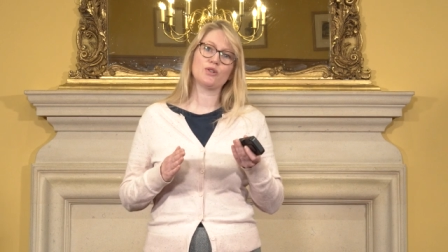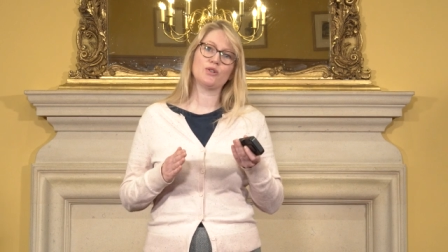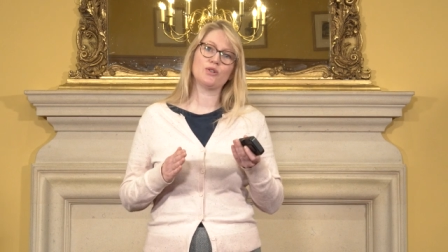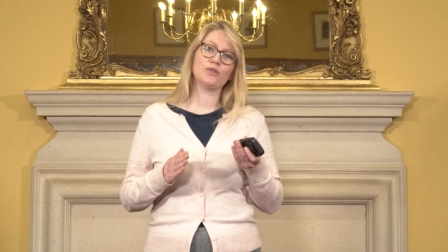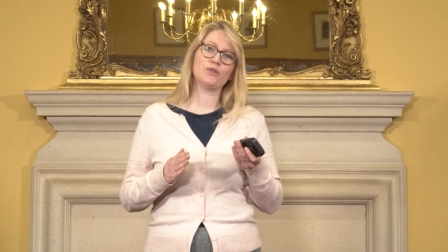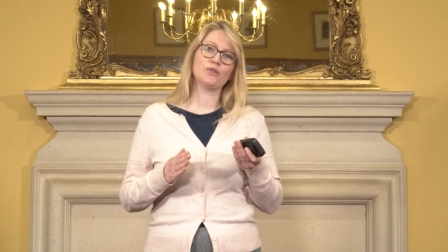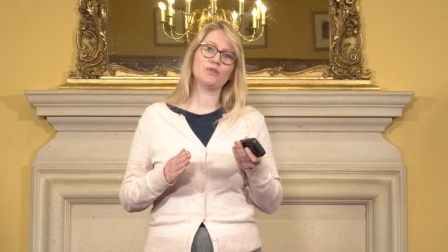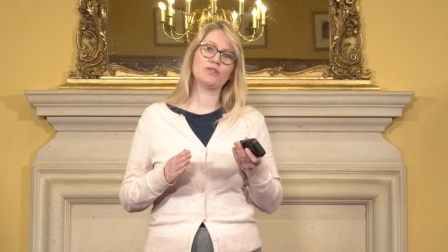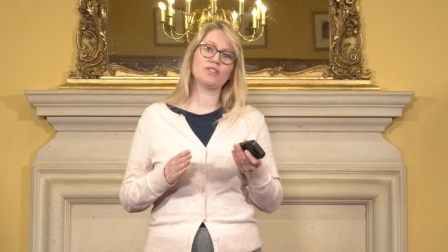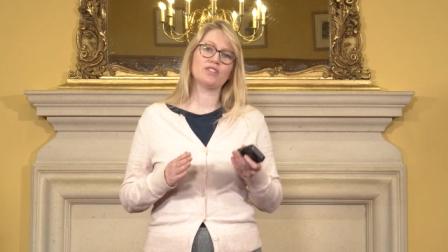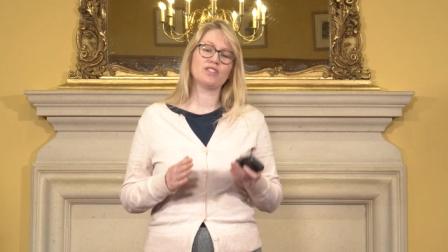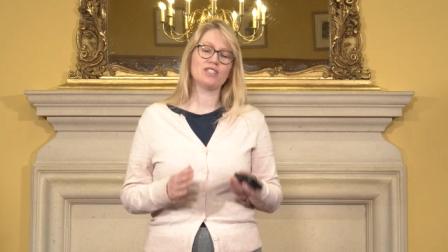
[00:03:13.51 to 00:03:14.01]

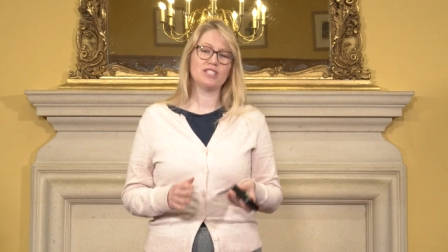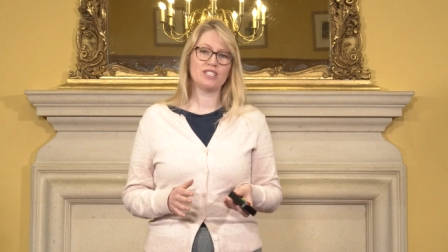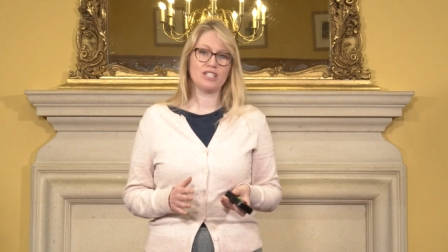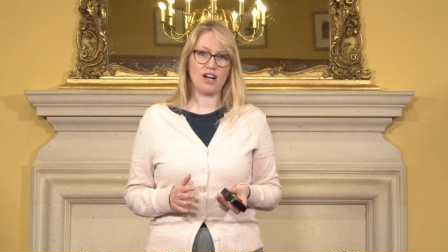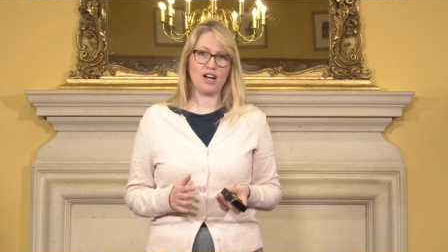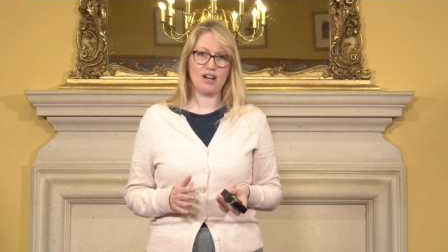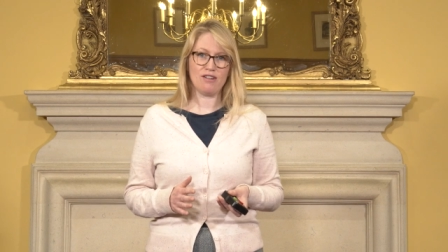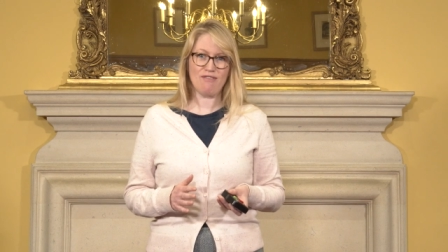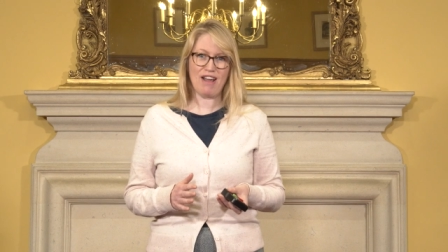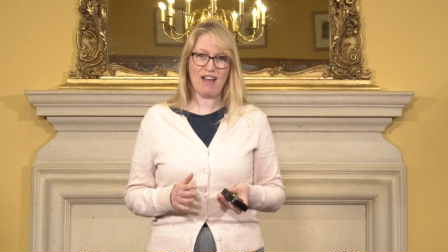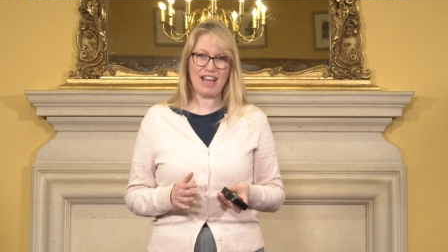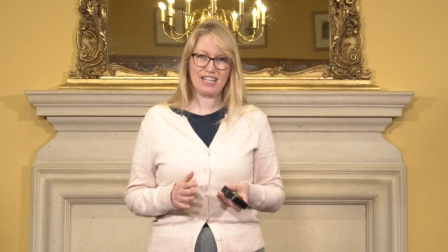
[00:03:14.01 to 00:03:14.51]
called the
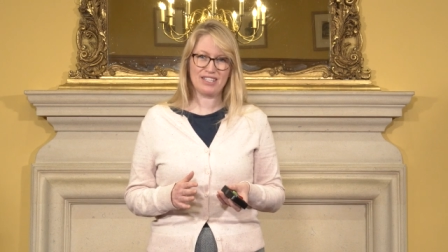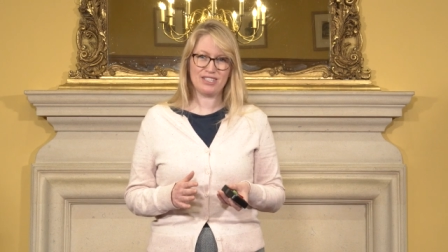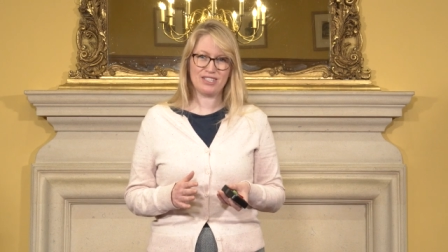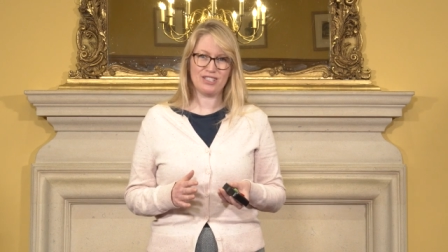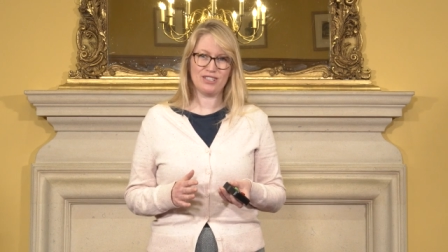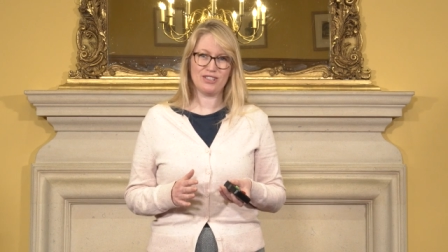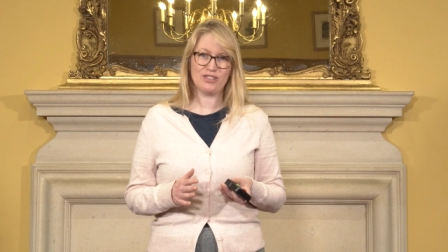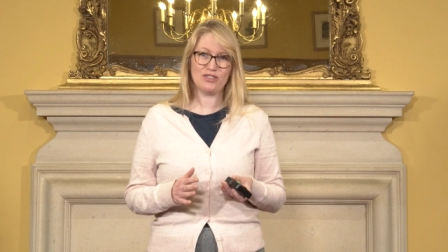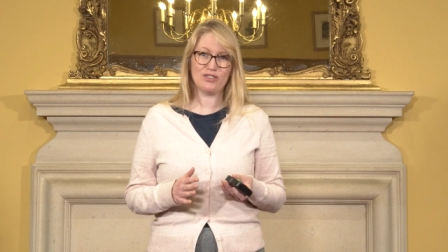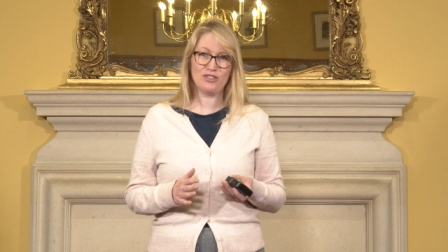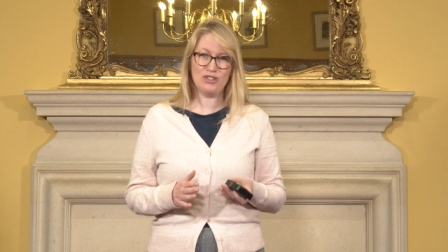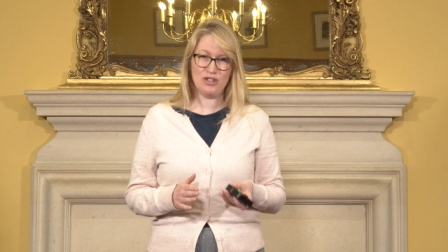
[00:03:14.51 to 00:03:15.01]

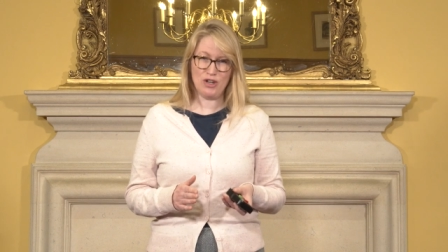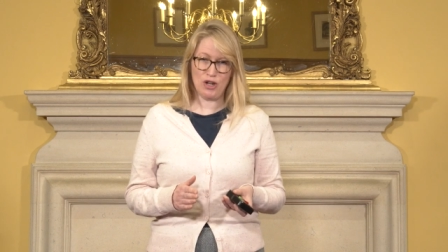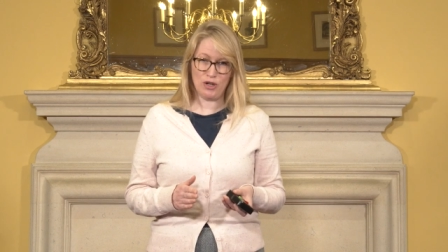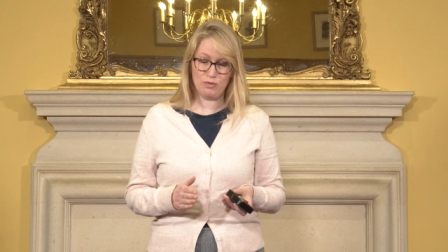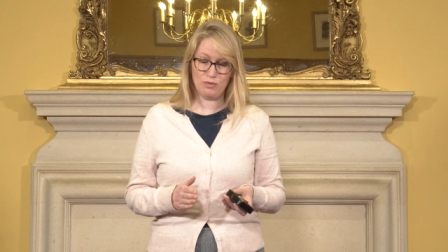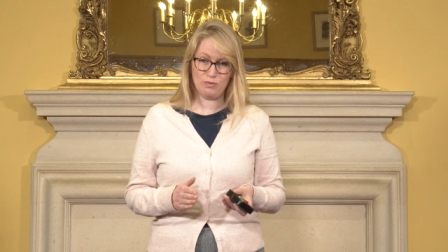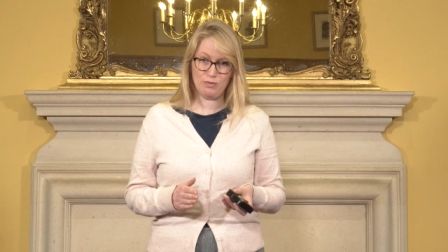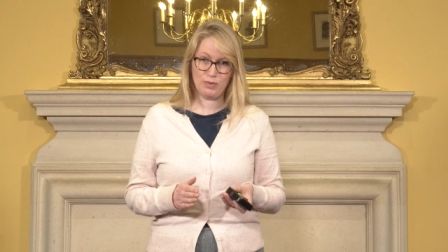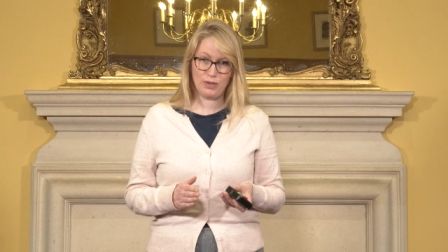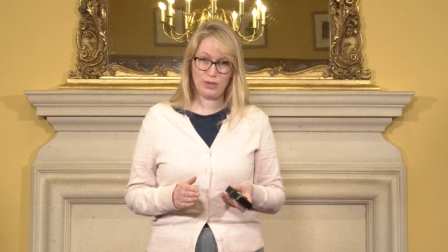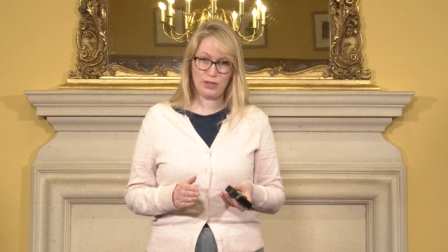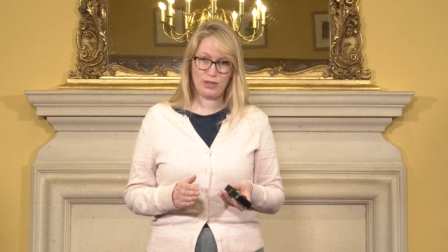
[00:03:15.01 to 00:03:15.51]
director's
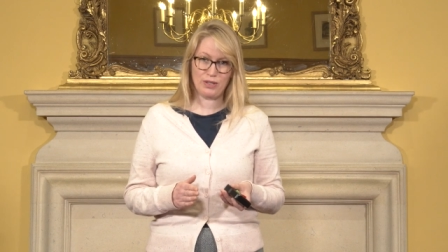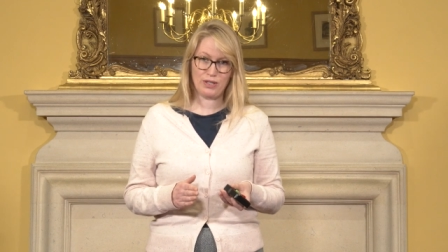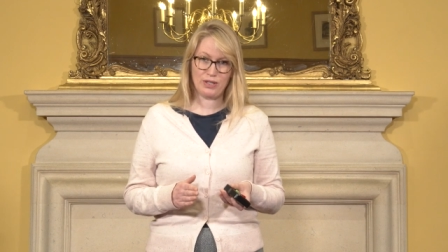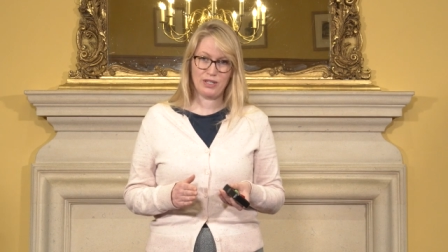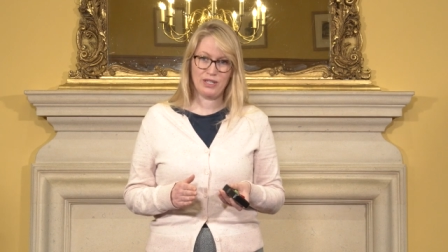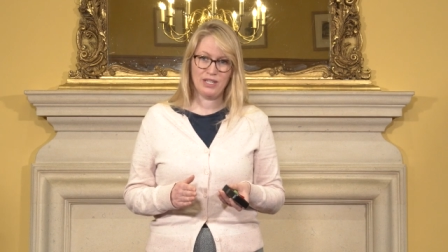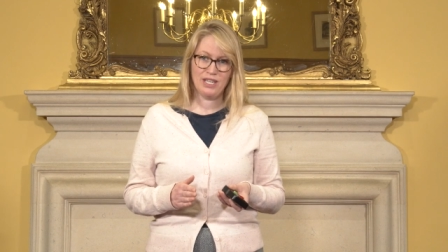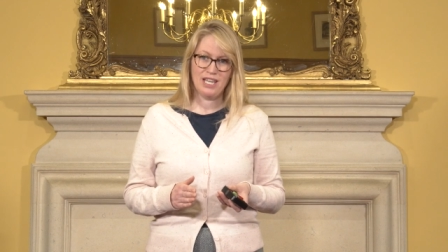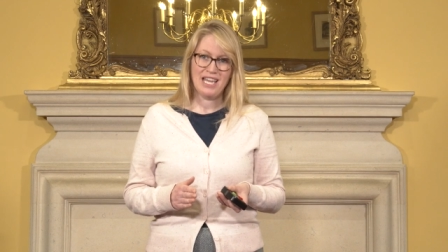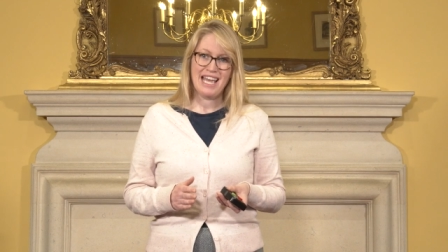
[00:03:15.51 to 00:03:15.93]
notebook.